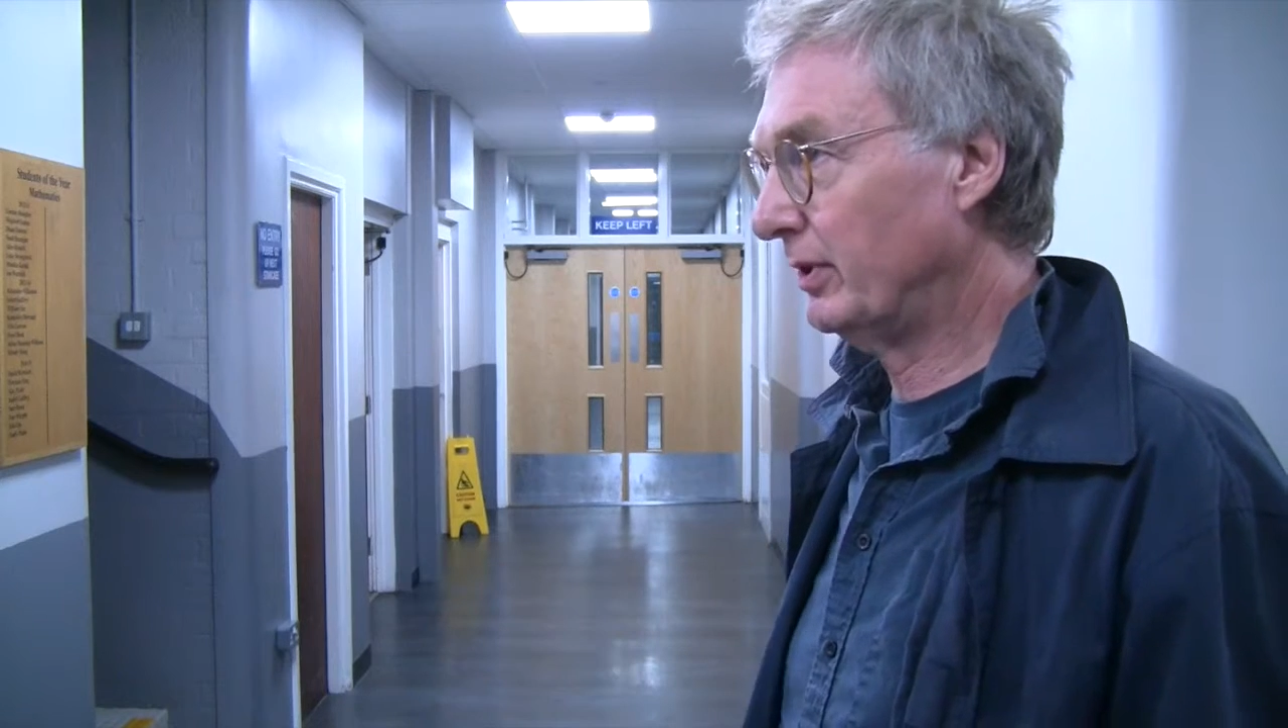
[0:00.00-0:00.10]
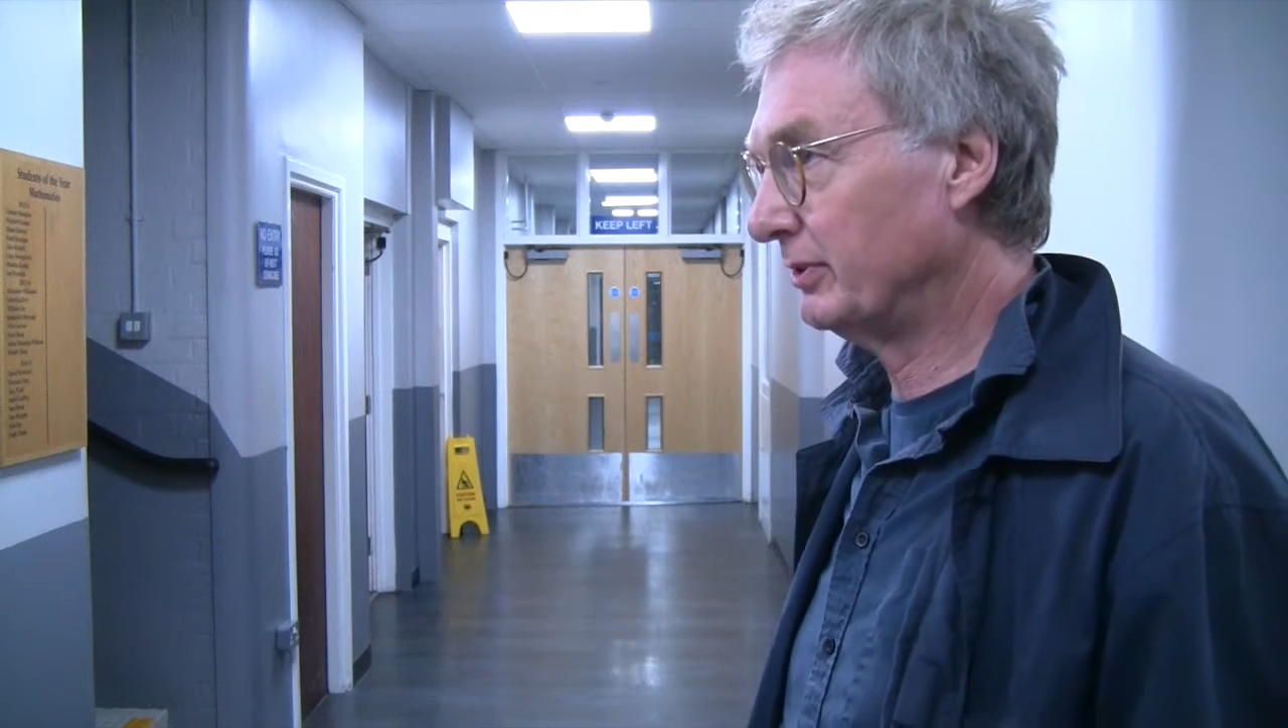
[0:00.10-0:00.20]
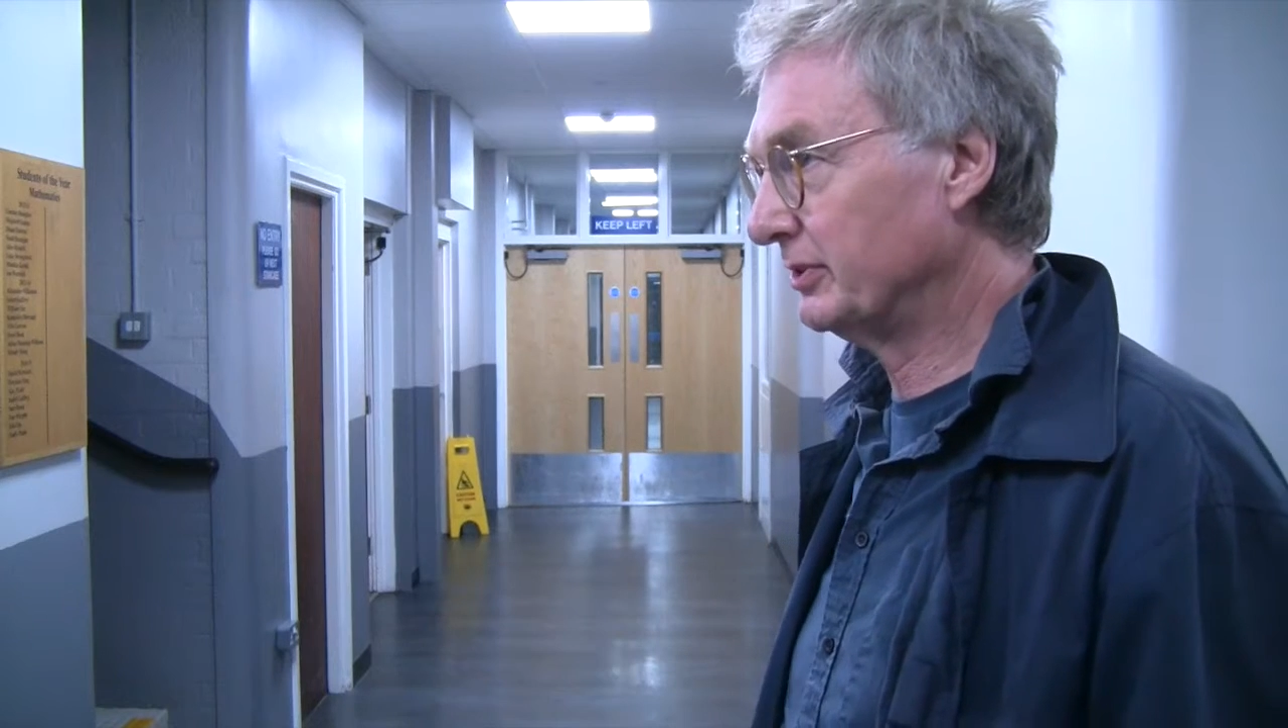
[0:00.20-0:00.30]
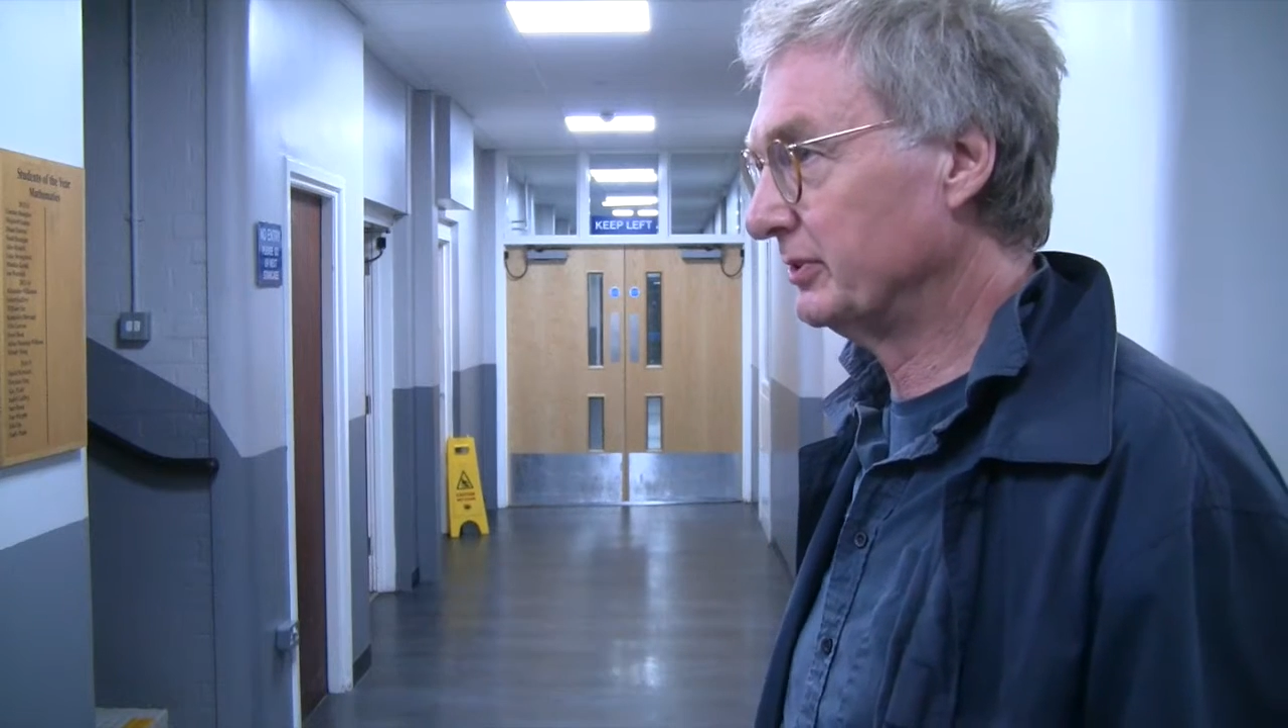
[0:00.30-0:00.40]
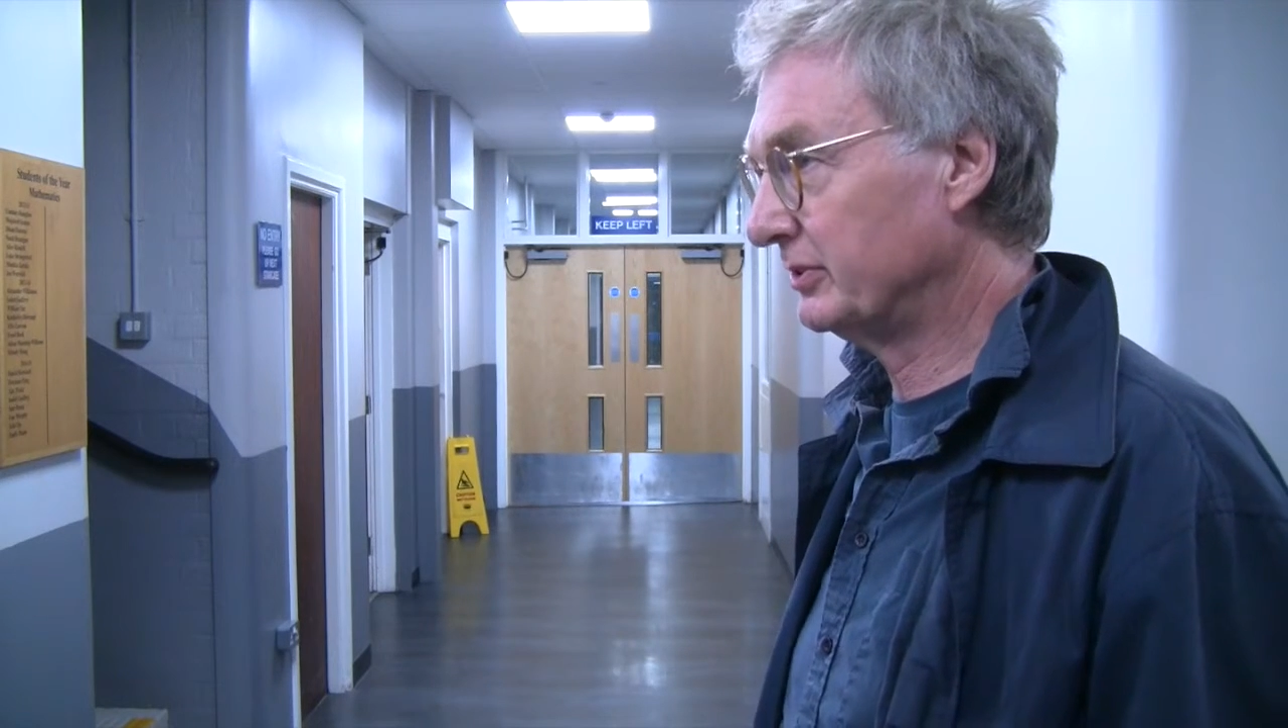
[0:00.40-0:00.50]
Road
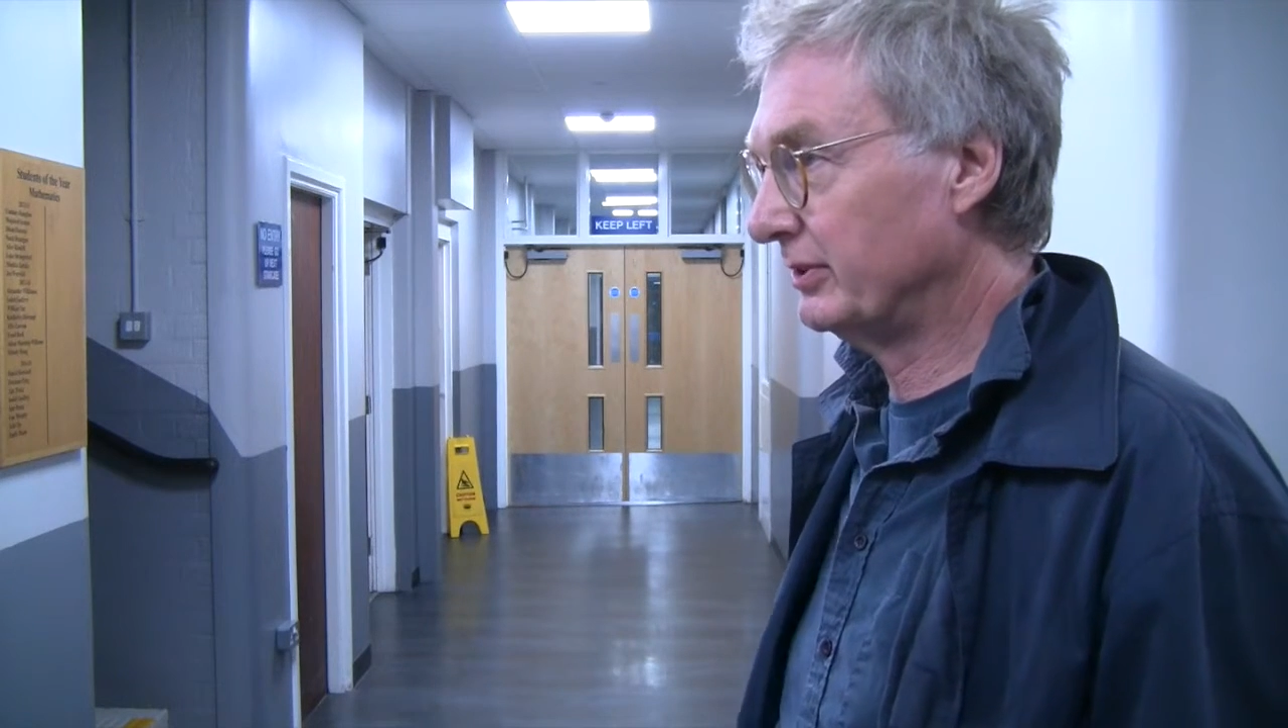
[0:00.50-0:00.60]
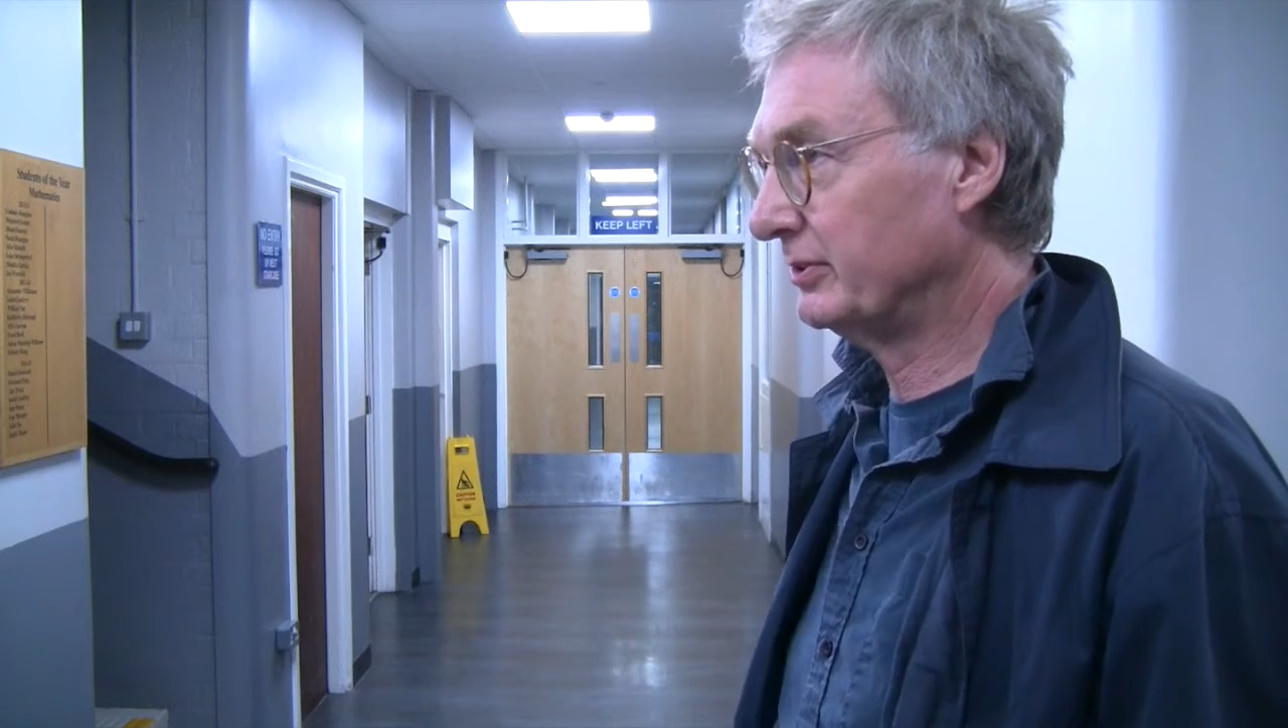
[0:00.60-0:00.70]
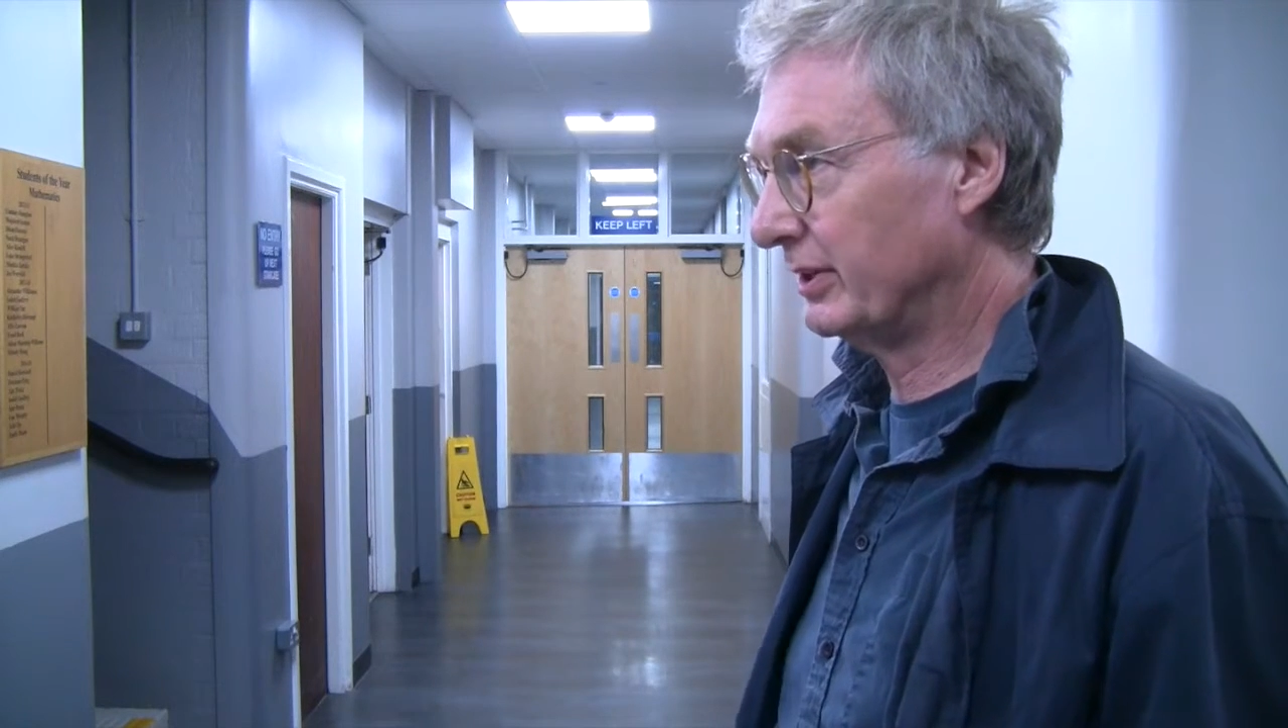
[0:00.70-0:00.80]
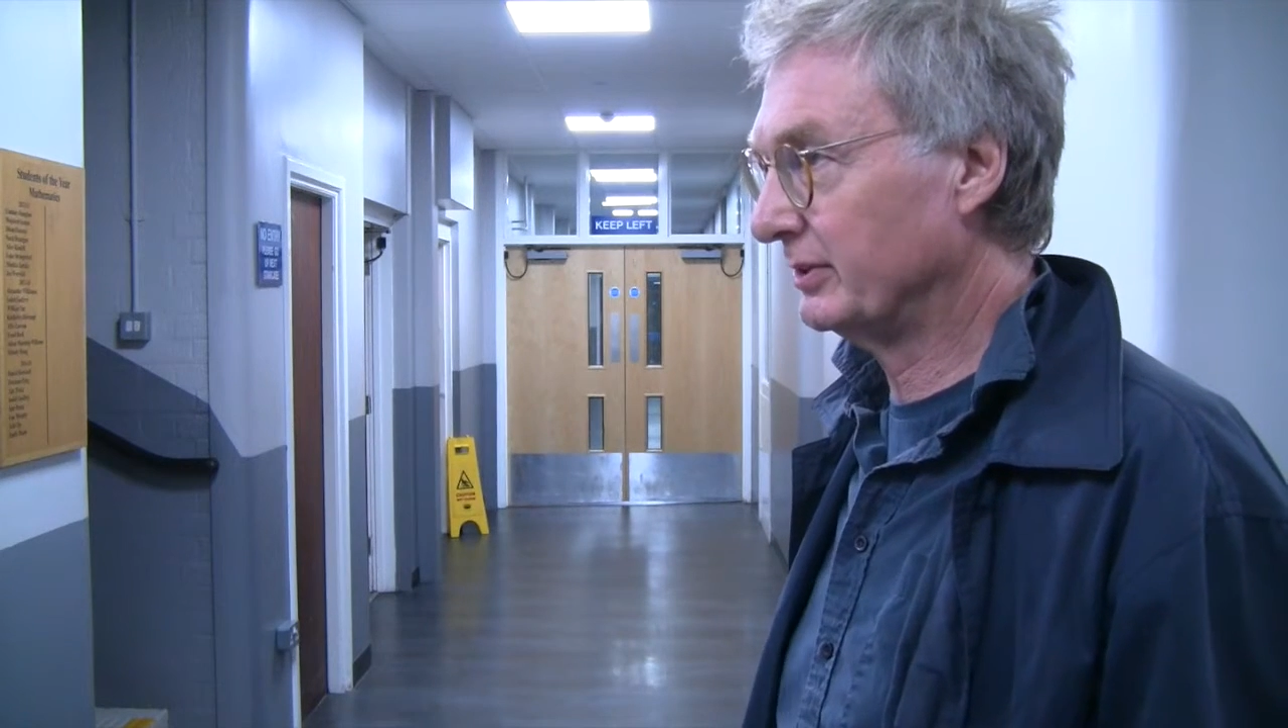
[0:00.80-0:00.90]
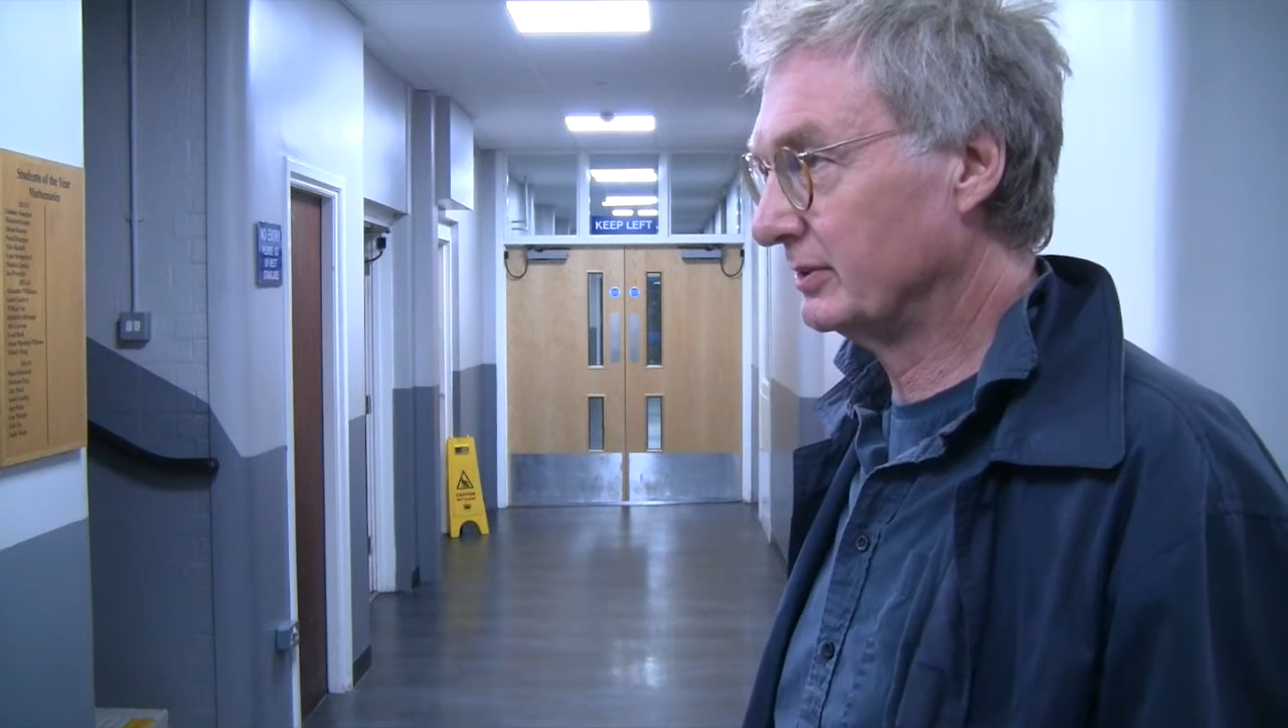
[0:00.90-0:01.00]
Residents
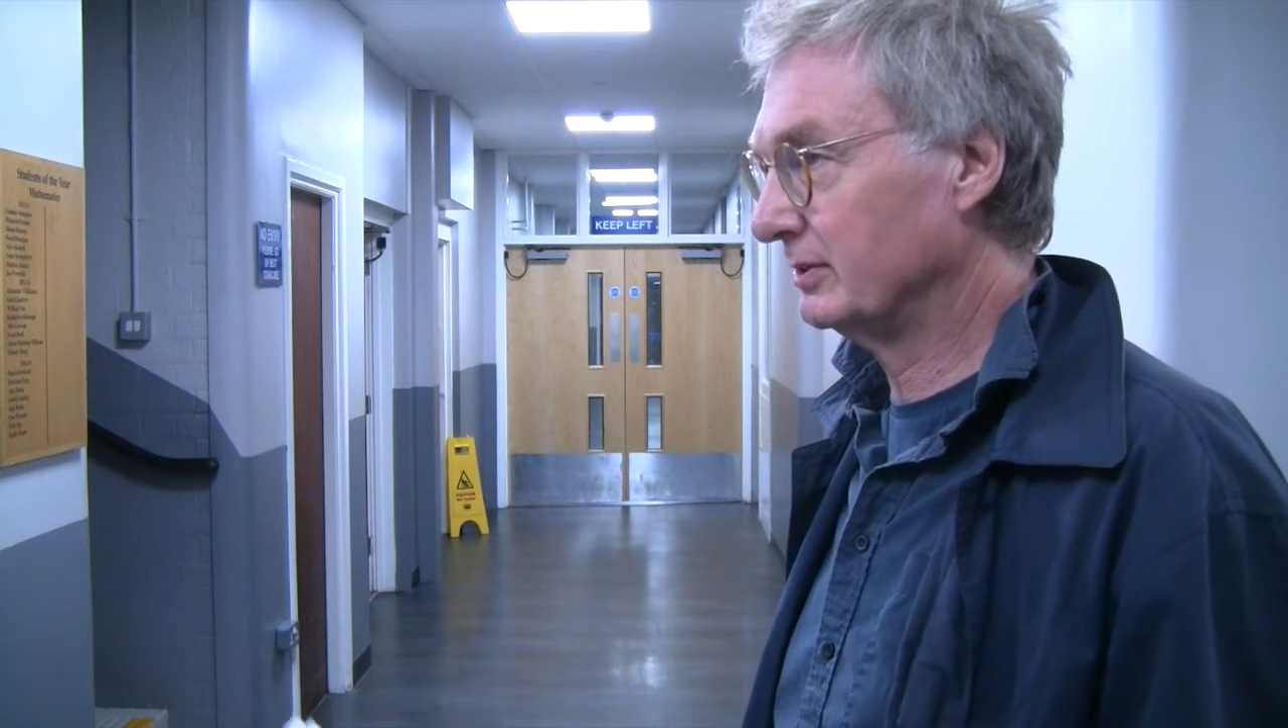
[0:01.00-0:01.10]
Association.